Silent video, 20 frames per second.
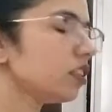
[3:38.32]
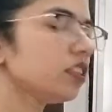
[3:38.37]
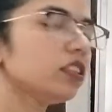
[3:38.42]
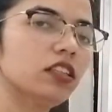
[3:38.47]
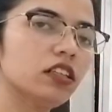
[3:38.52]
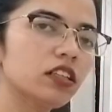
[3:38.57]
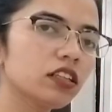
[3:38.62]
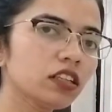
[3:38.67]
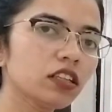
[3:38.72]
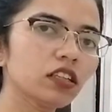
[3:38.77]

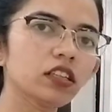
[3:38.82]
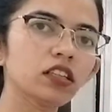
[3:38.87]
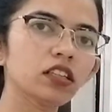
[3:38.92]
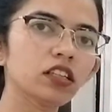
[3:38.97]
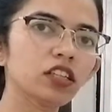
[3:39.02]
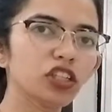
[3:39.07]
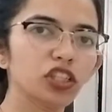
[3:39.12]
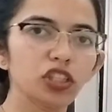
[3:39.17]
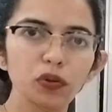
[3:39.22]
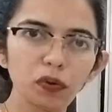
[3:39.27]
the
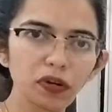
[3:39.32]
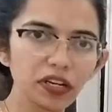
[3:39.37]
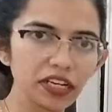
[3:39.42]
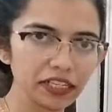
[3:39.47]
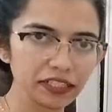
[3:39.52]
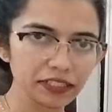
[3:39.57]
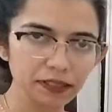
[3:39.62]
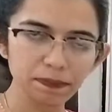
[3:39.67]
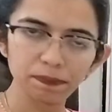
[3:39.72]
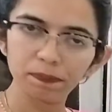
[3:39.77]

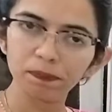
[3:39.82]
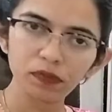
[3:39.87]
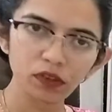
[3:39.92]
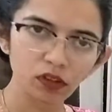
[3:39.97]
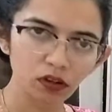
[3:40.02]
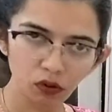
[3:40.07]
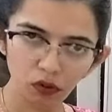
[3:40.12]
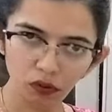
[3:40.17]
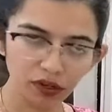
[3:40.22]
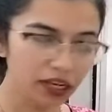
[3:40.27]
nucleus.
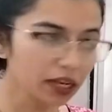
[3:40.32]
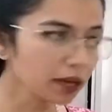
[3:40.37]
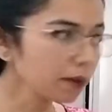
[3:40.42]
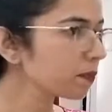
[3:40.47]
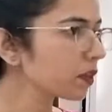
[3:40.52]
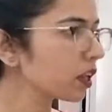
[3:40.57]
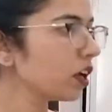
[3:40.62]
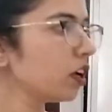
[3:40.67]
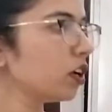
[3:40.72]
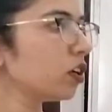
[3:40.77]
Okay.
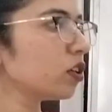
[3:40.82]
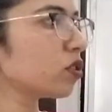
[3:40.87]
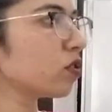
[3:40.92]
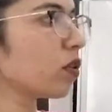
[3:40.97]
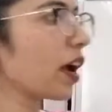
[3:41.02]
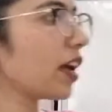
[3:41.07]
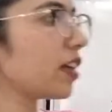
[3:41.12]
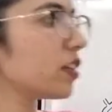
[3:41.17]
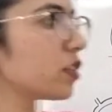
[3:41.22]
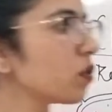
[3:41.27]
So
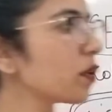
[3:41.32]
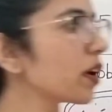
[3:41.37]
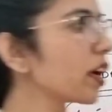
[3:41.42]
as you